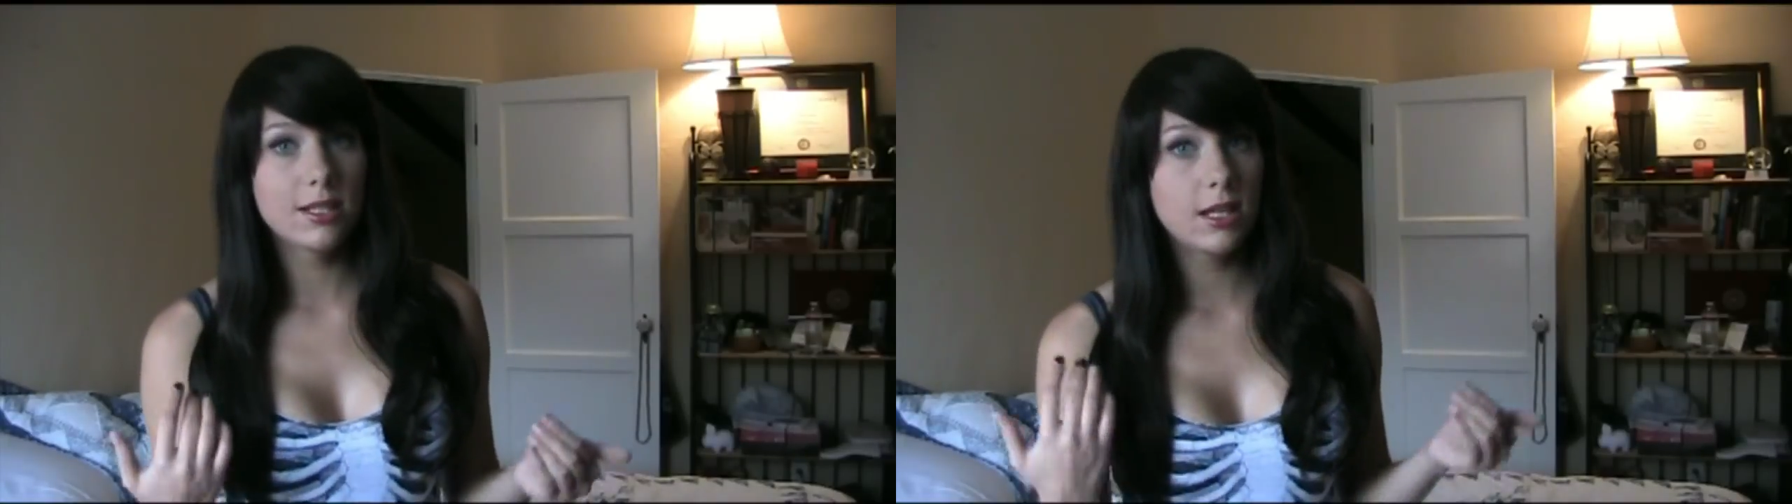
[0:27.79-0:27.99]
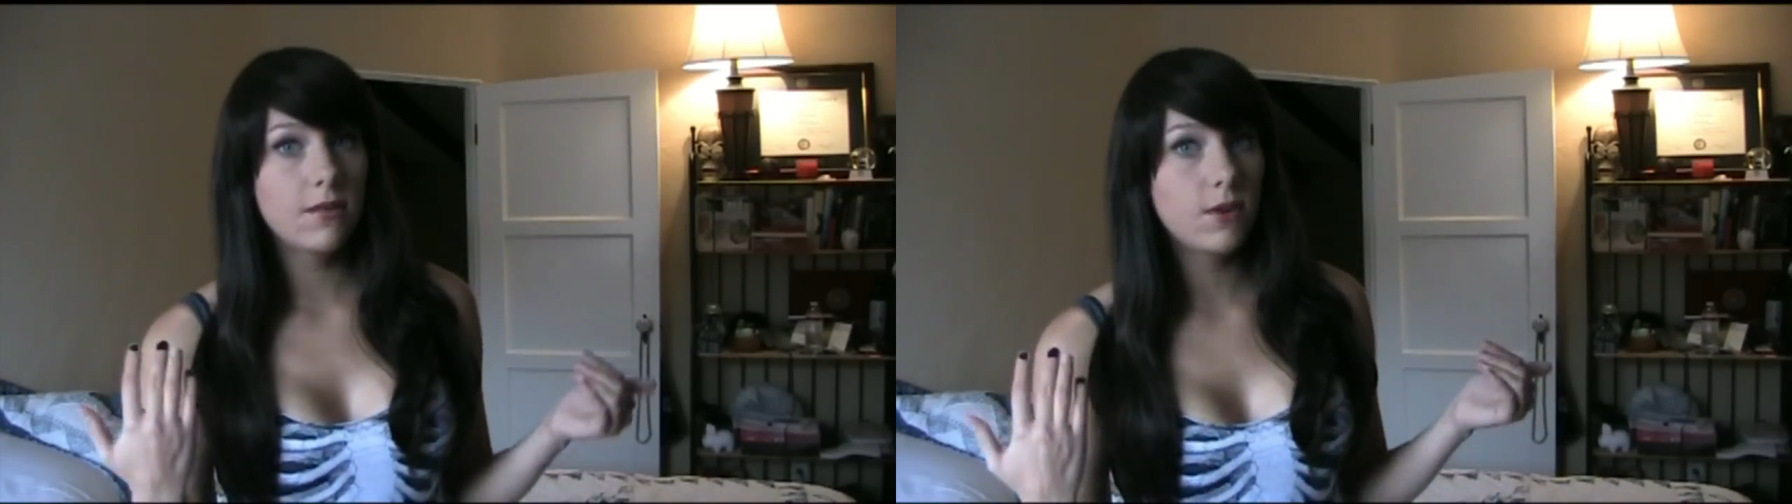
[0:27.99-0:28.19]

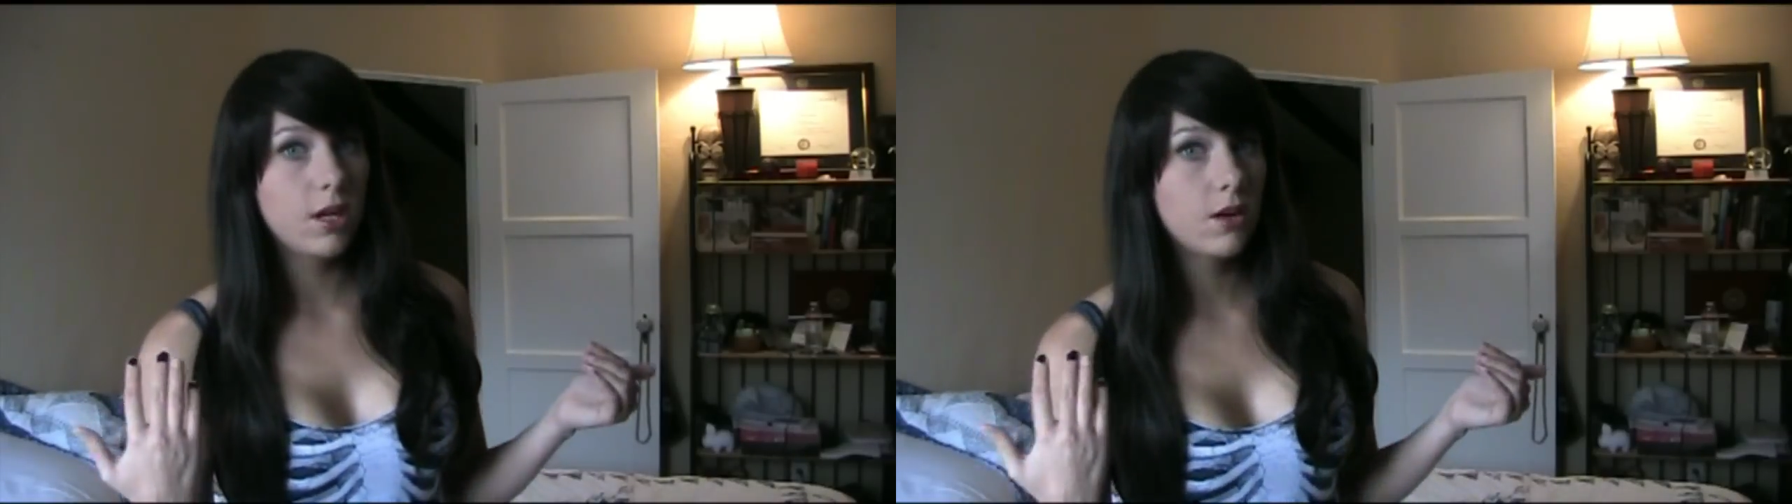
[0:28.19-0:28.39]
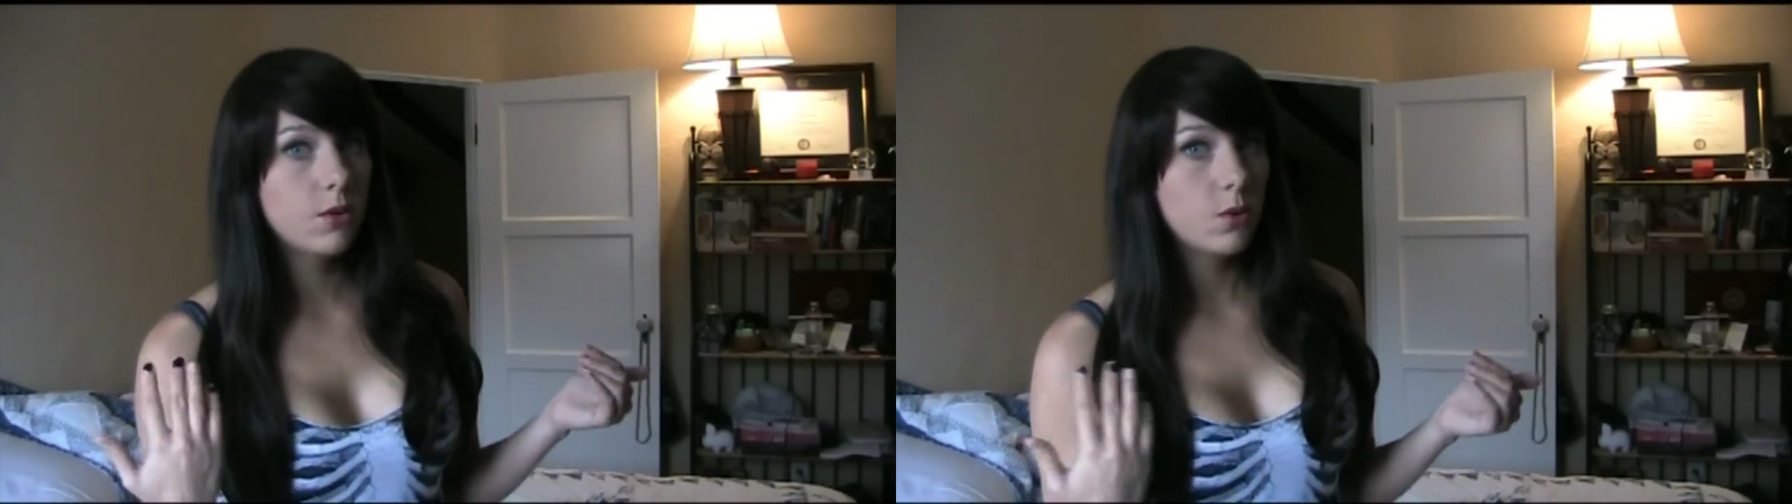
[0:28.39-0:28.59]
see
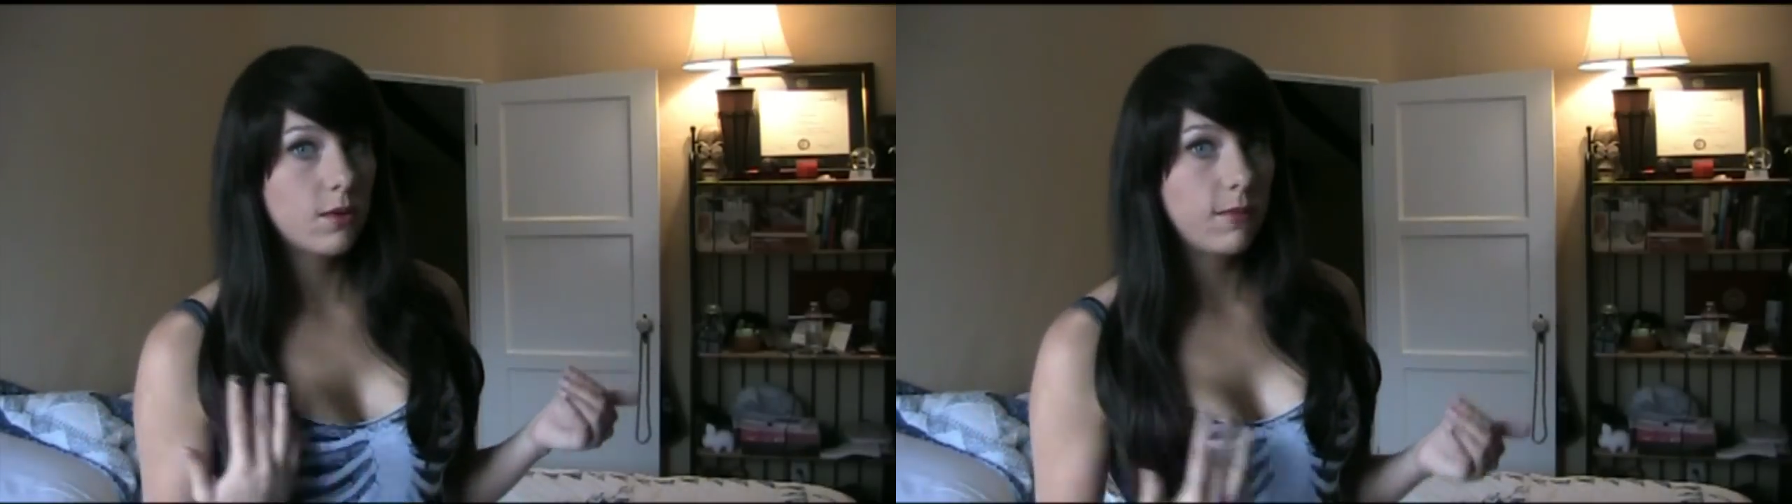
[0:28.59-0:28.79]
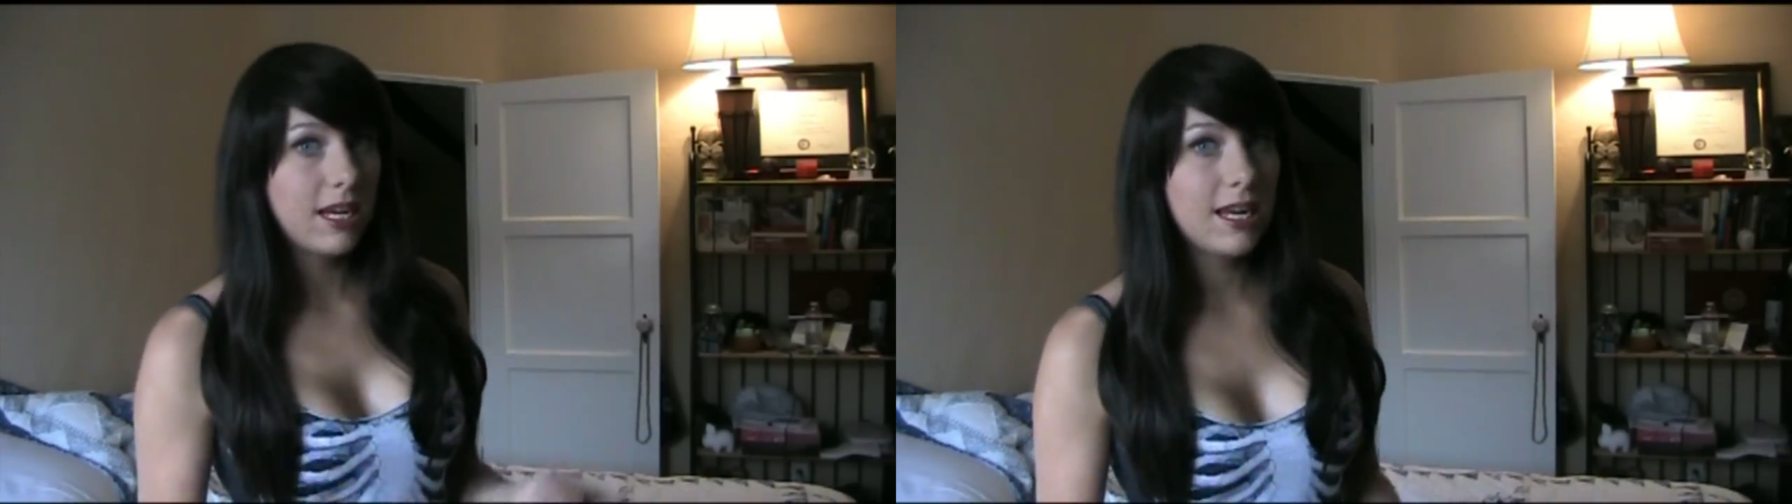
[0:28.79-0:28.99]
videos
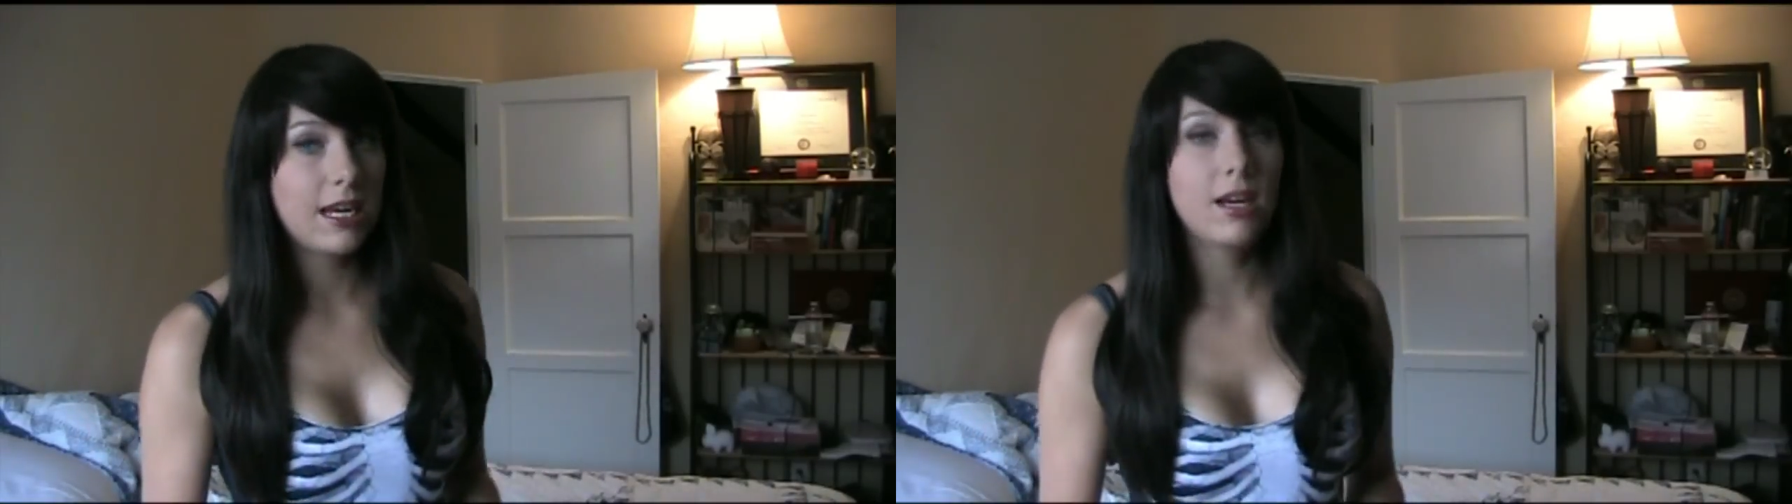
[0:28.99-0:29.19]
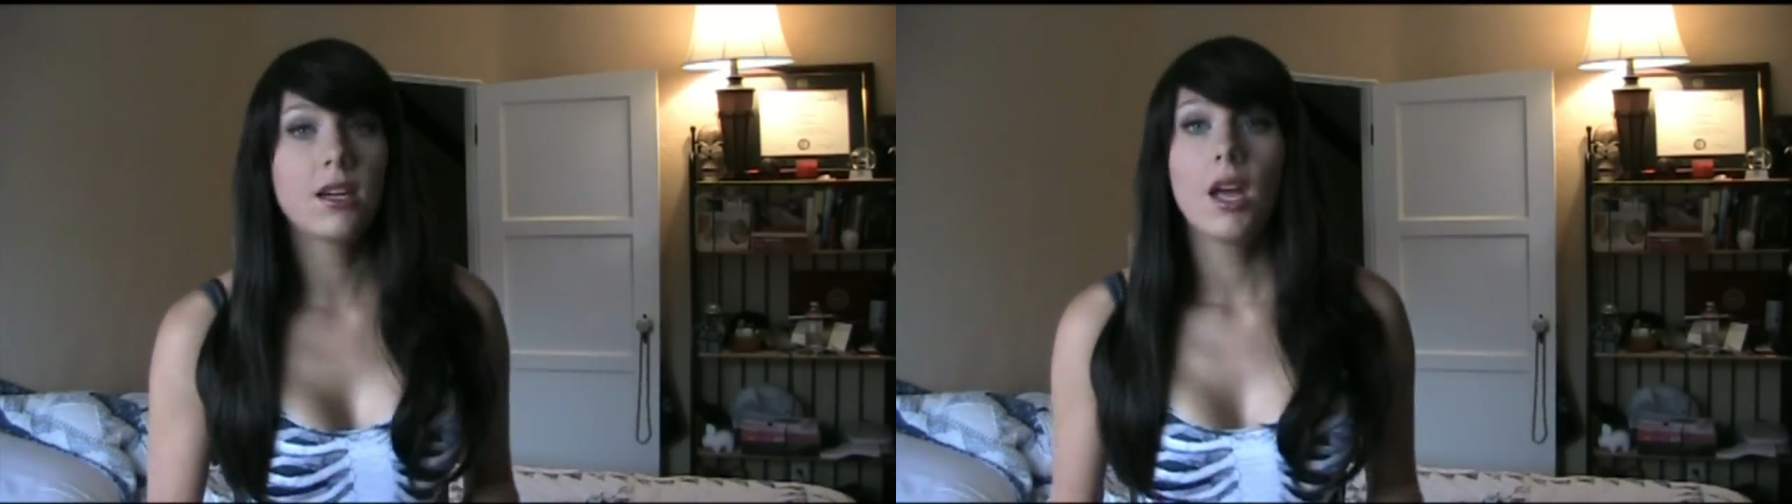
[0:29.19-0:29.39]
with me
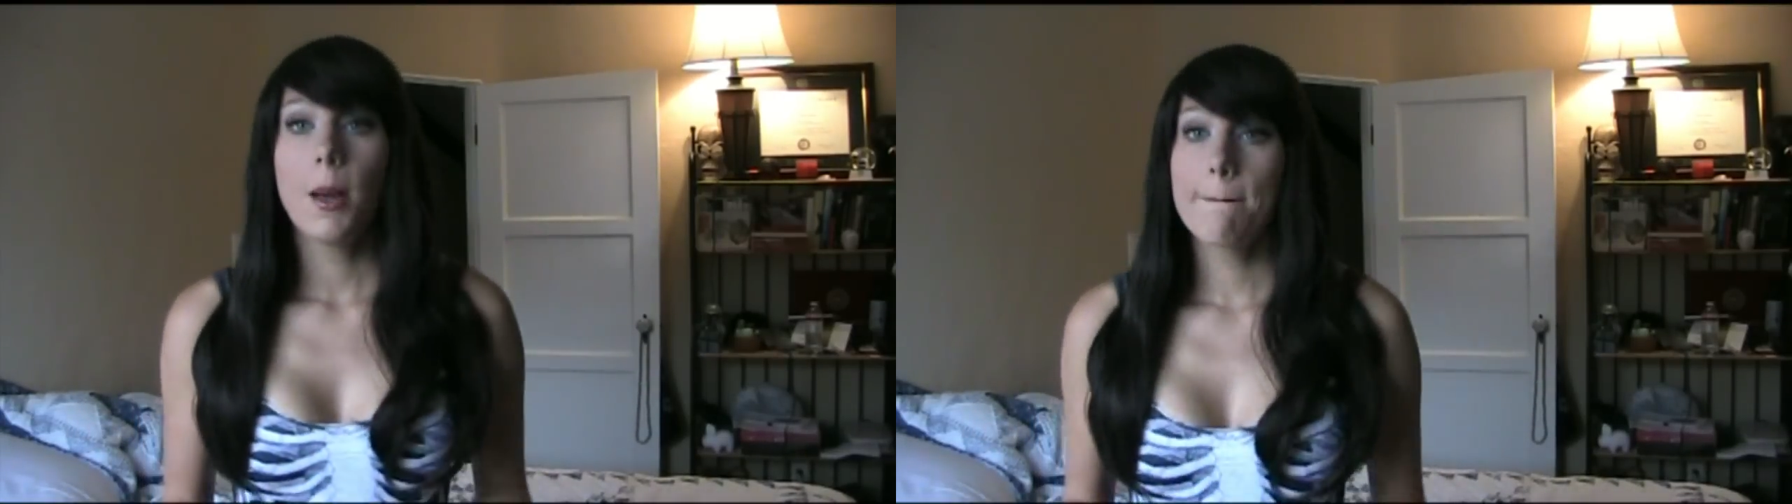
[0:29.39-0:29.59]
in it,